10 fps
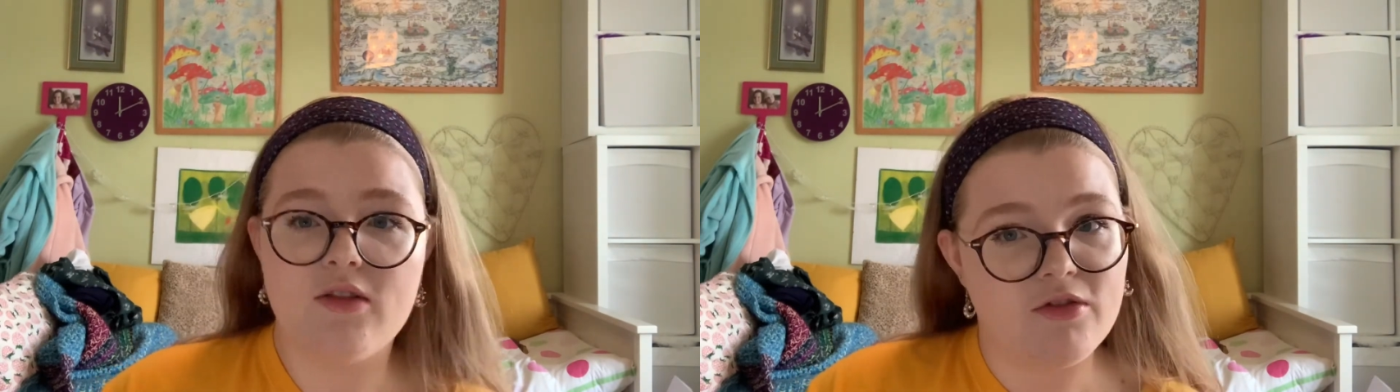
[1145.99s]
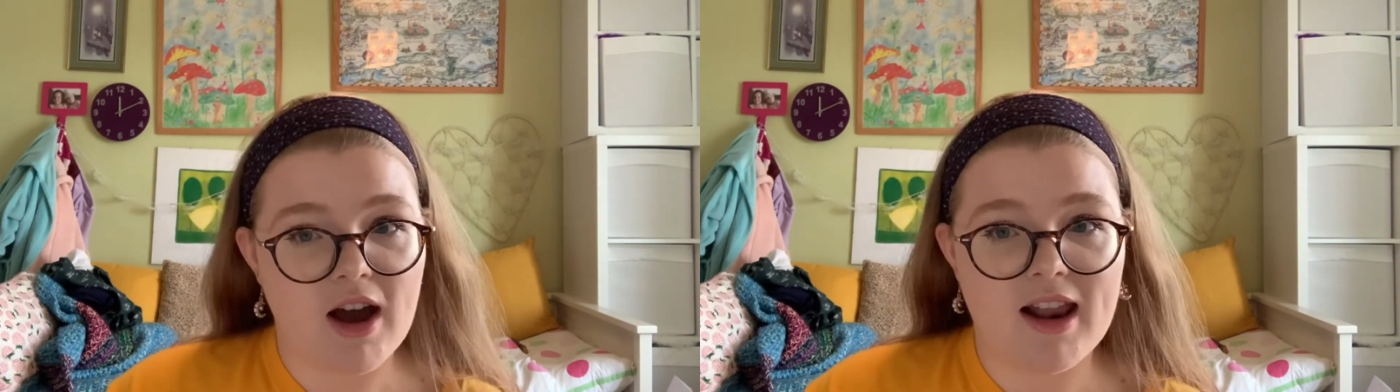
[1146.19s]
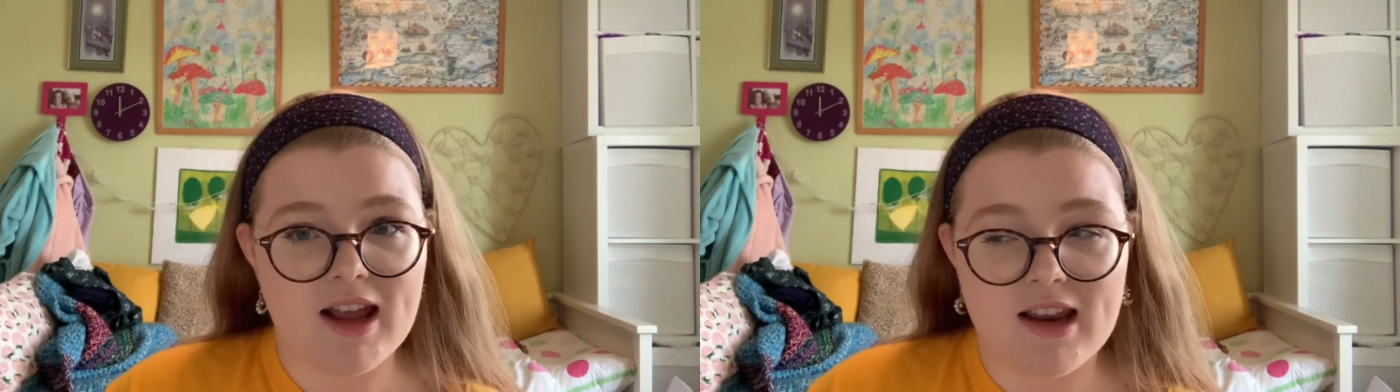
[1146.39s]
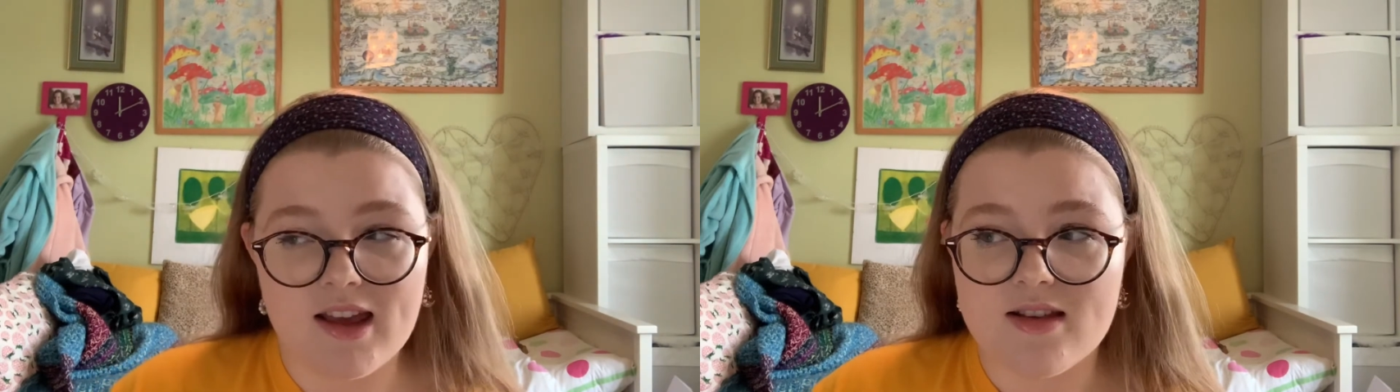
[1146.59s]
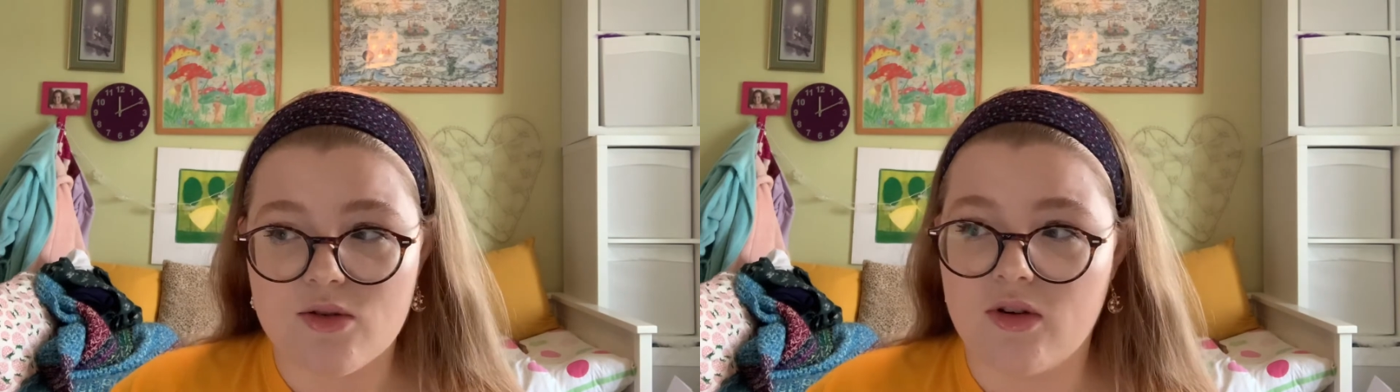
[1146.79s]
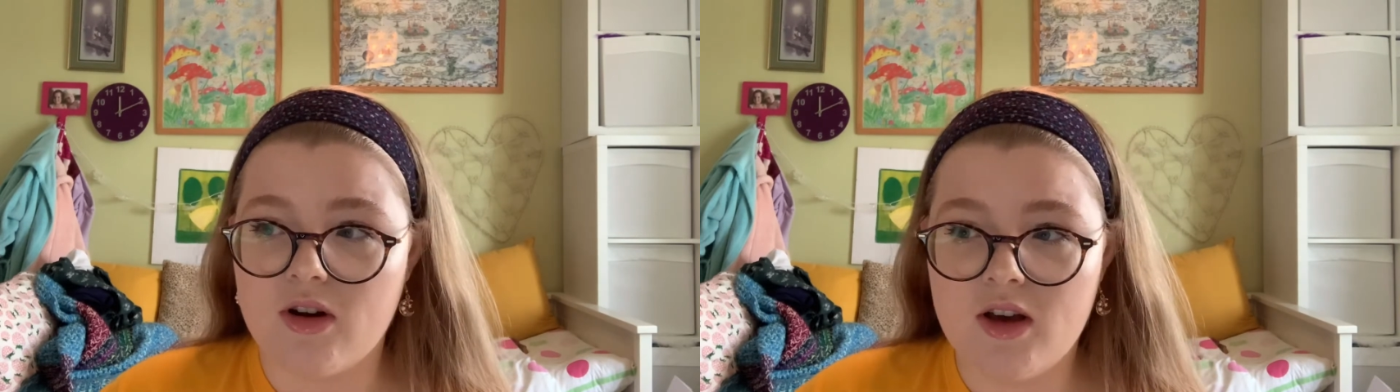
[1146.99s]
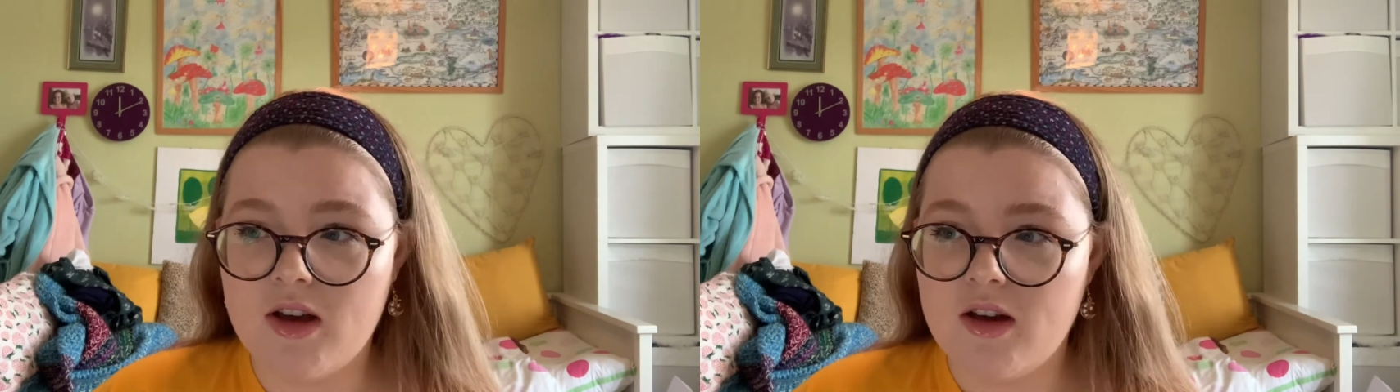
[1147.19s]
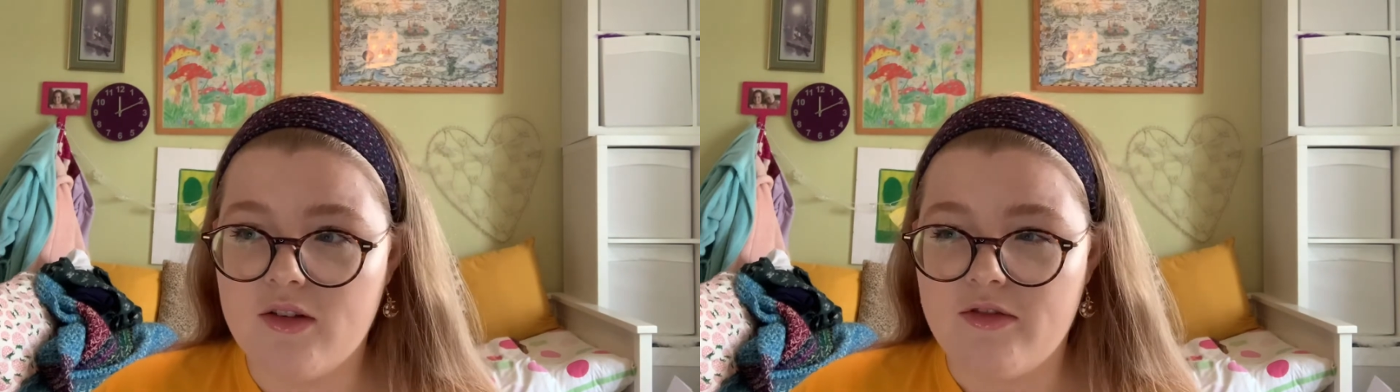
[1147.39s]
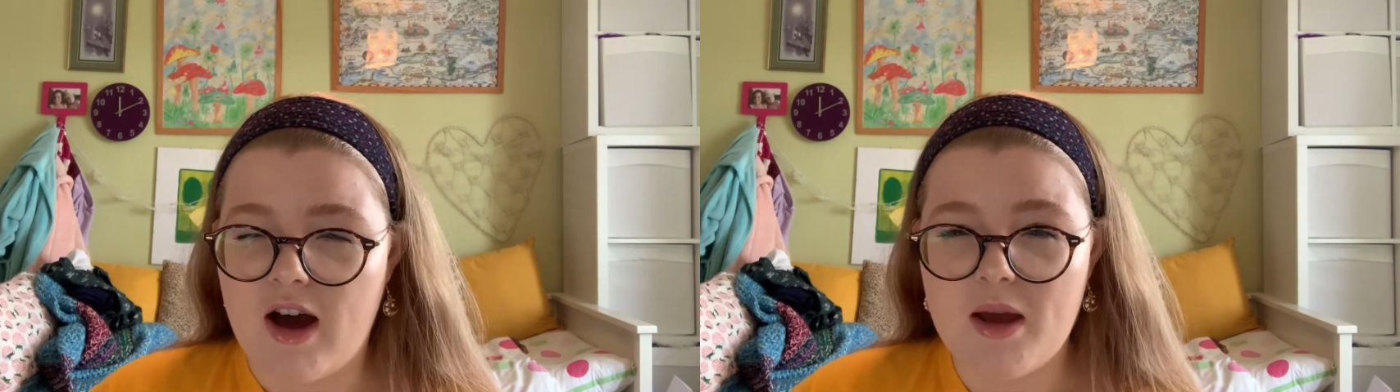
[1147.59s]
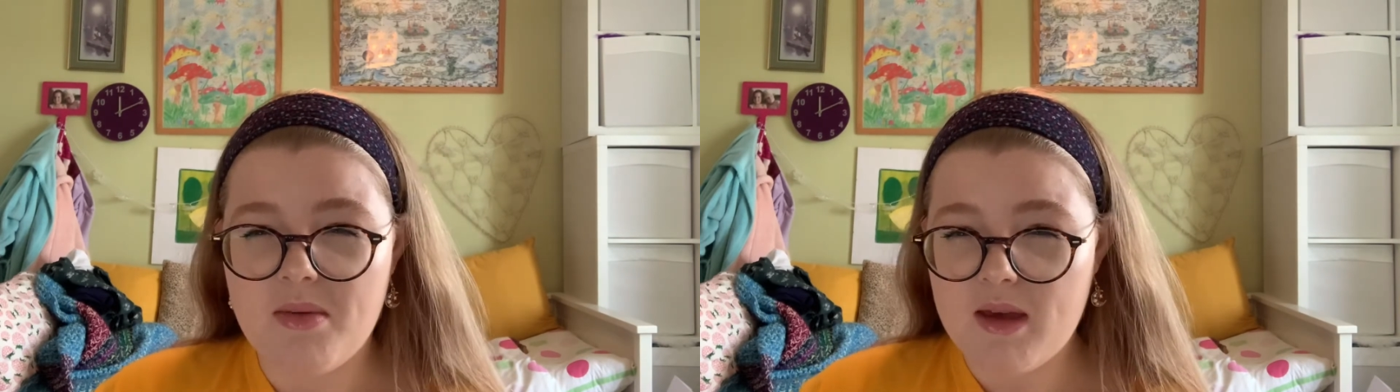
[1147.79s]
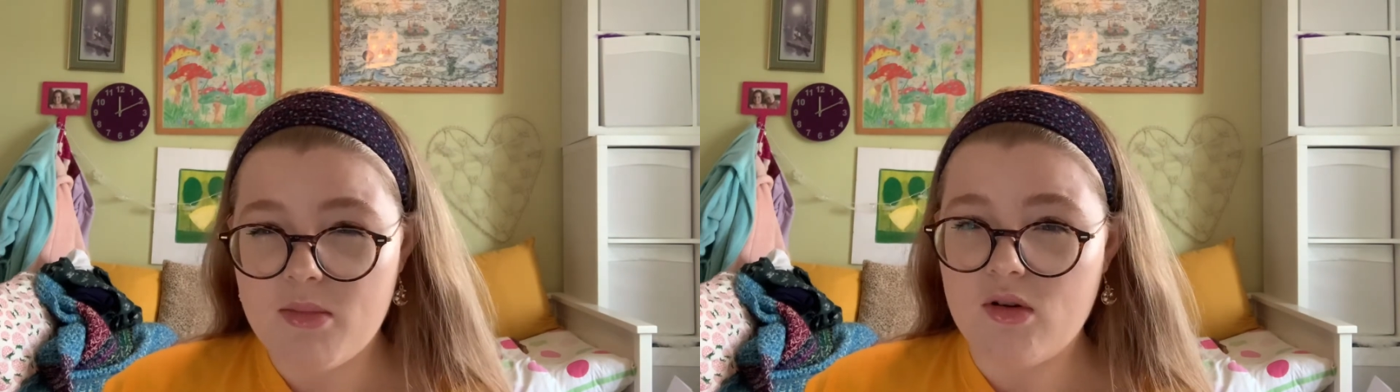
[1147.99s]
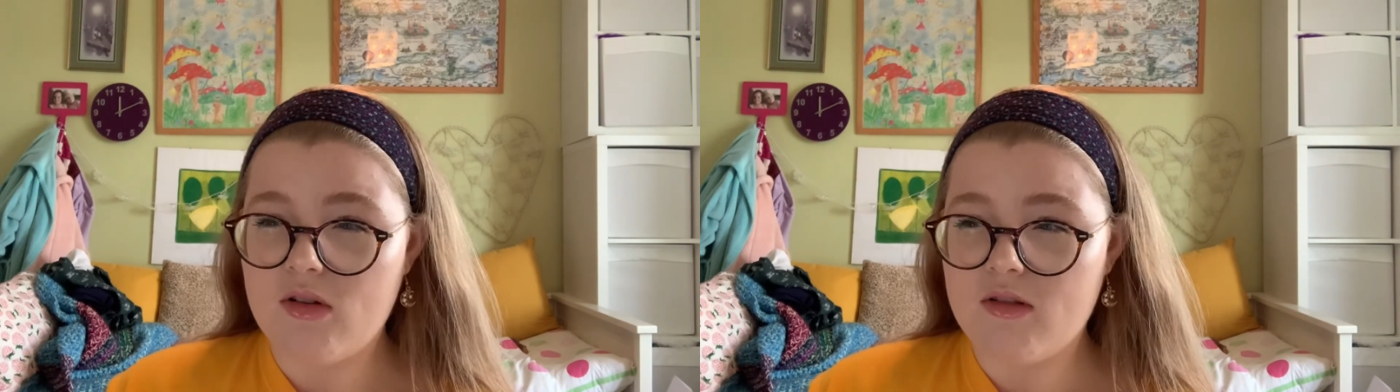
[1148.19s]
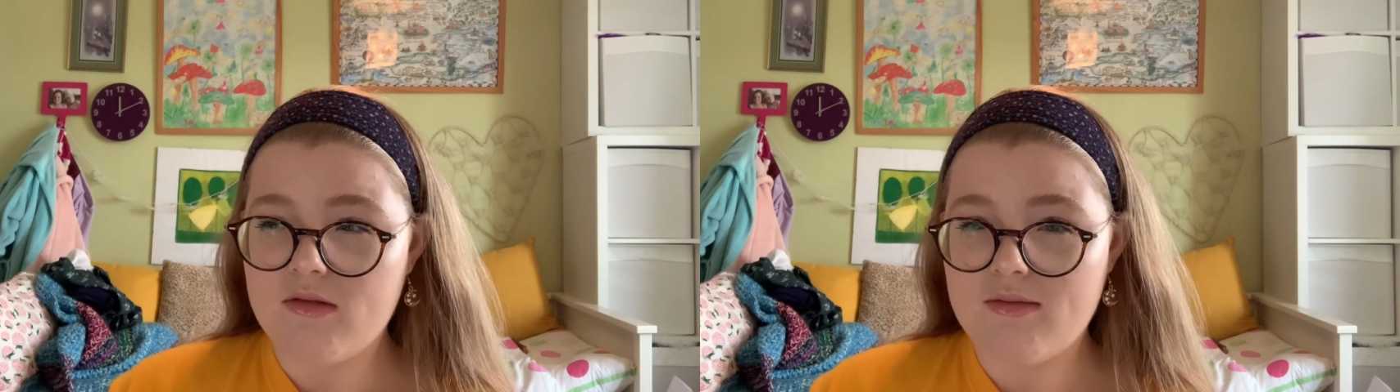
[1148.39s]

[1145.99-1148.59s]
fire ladies or fire people,